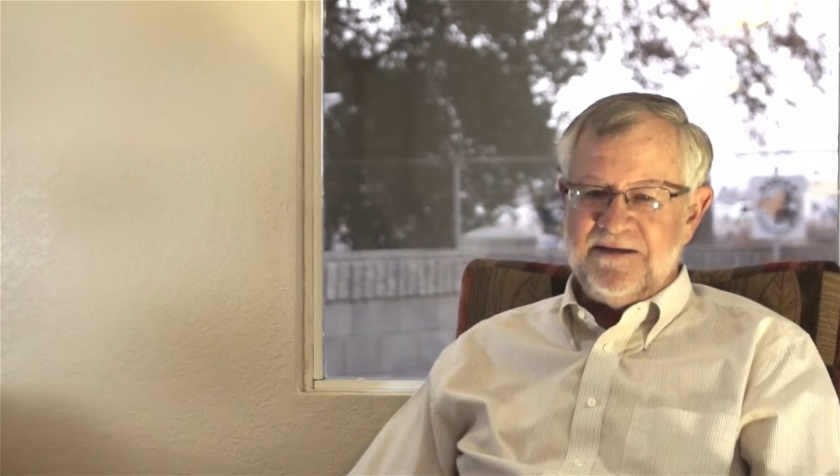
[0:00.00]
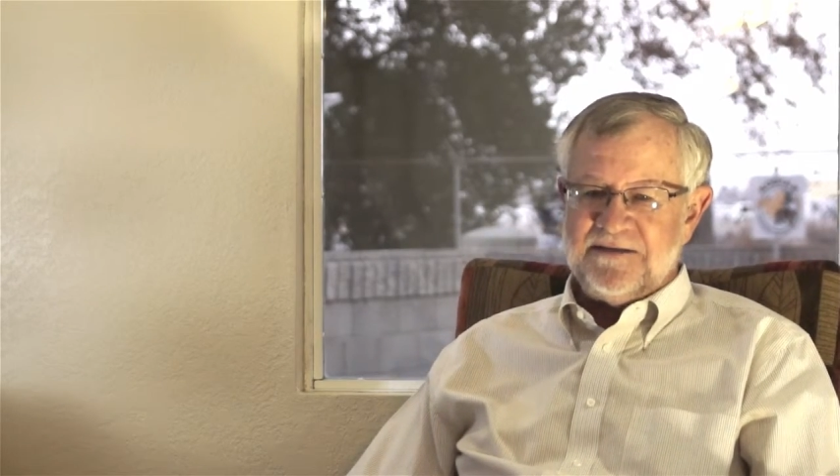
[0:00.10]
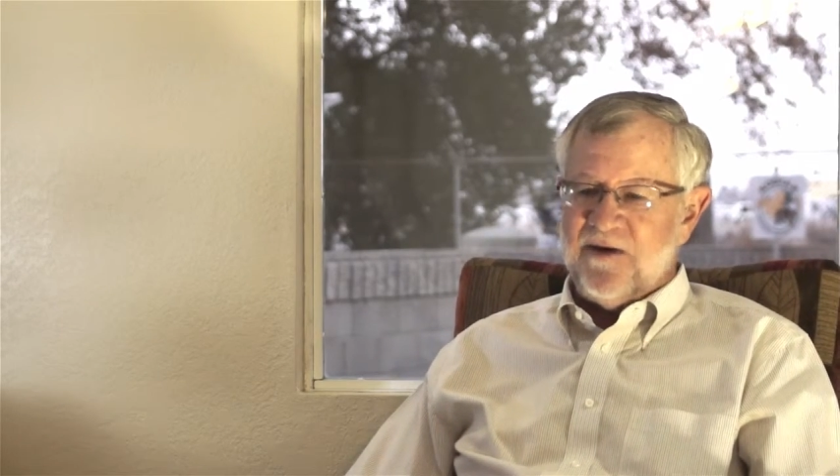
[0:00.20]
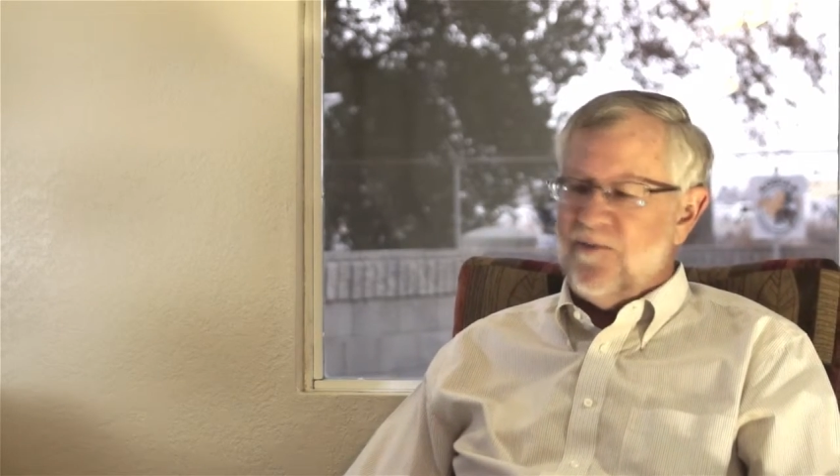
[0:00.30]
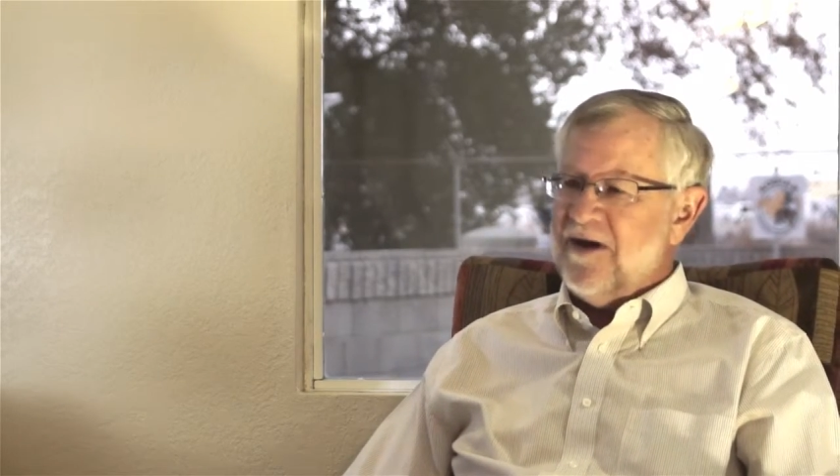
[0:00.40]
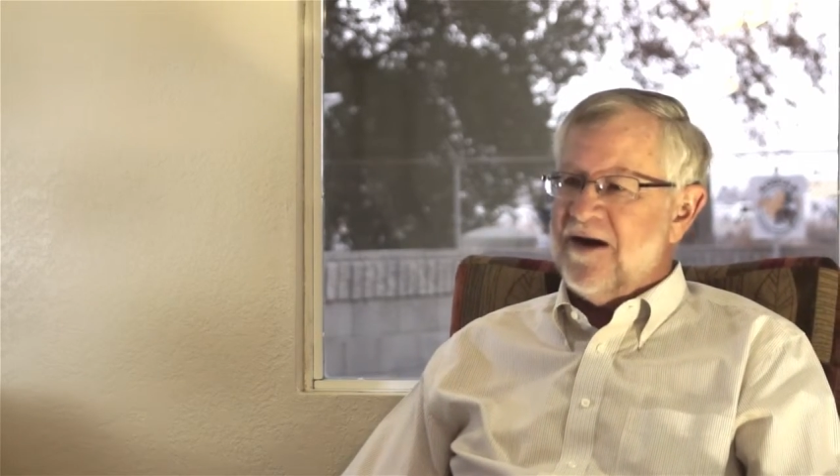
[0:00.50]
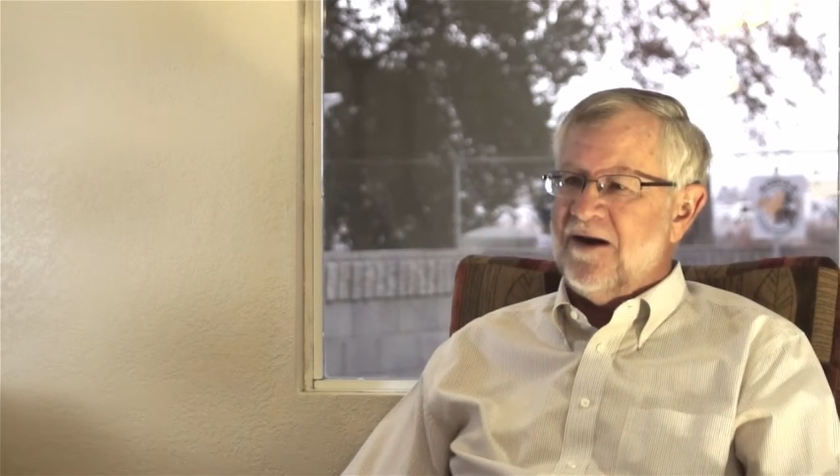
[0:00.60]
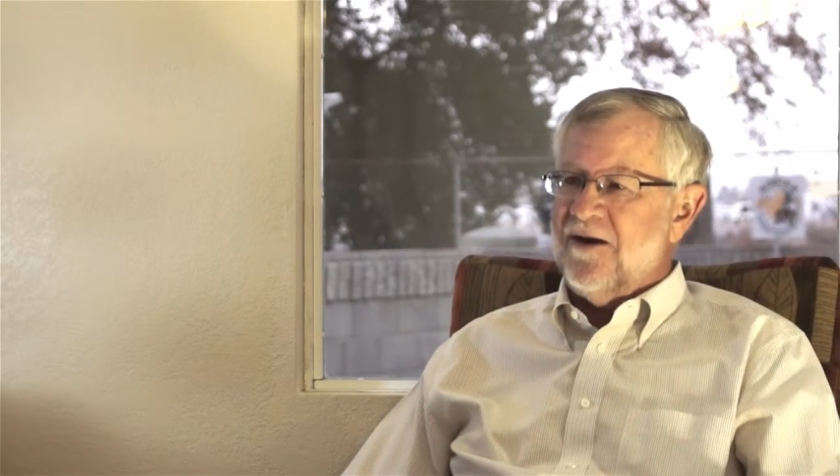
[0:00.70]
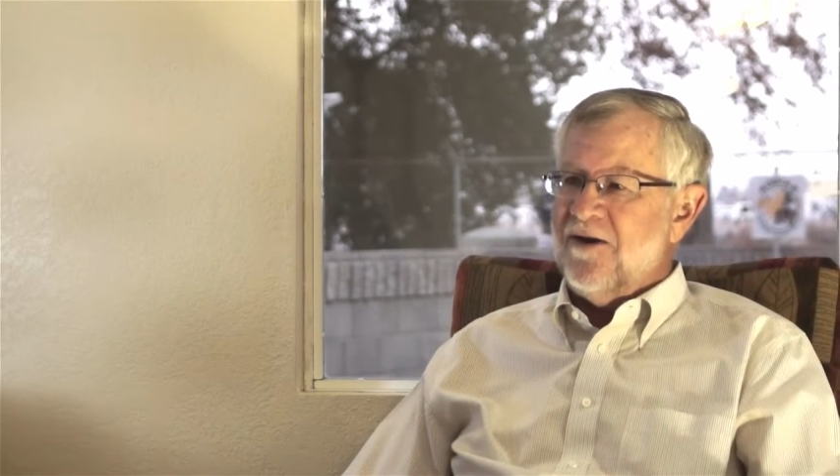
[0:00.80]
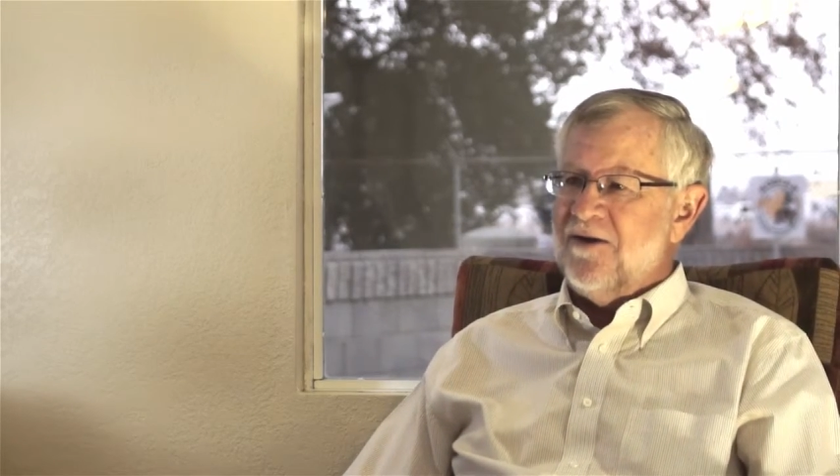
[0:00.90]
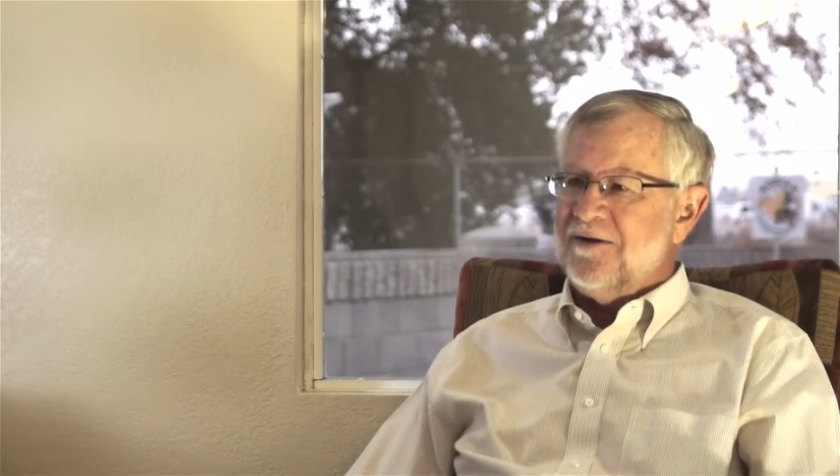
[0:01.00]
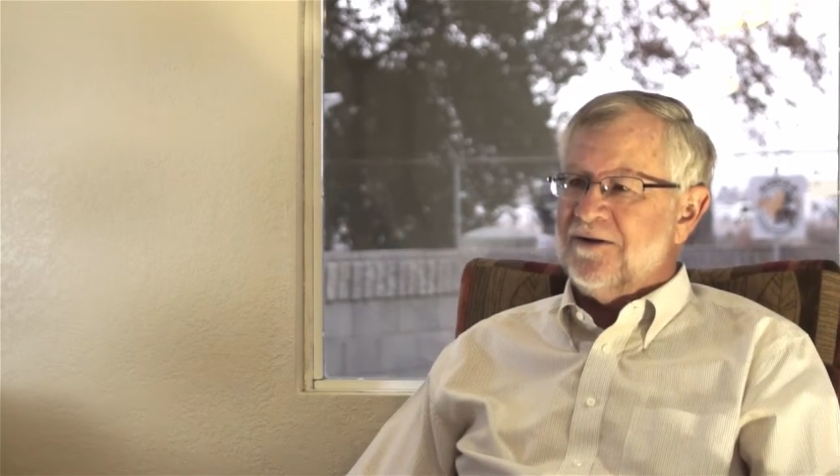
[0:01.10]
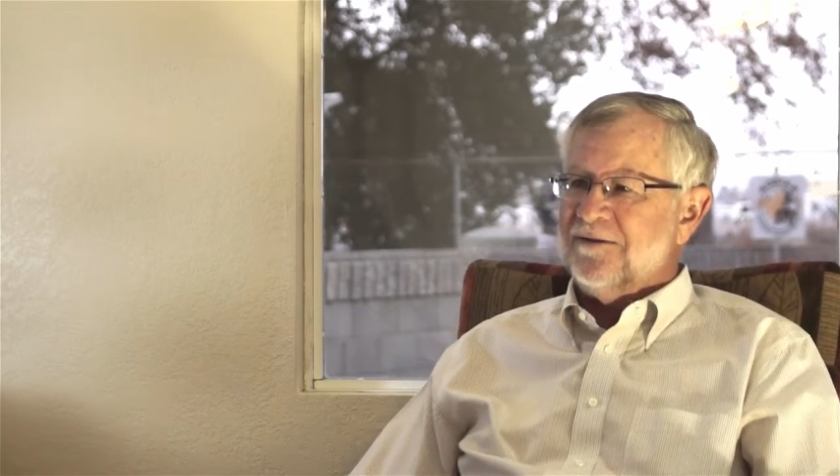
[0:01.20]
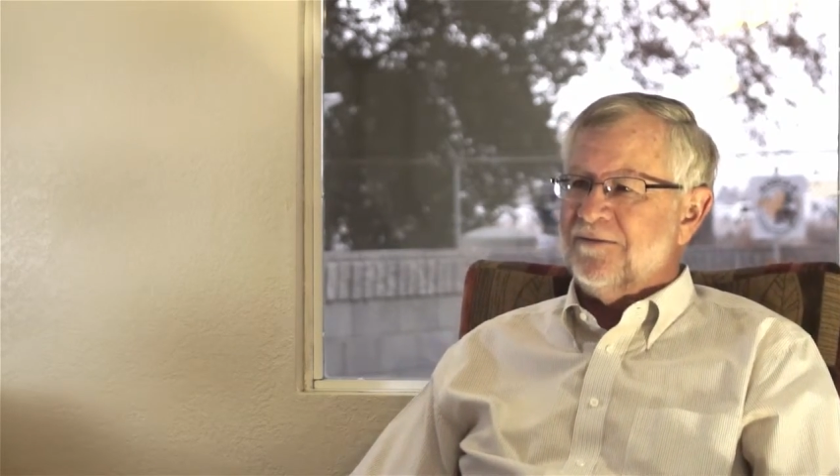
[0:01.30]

and everybody got along, and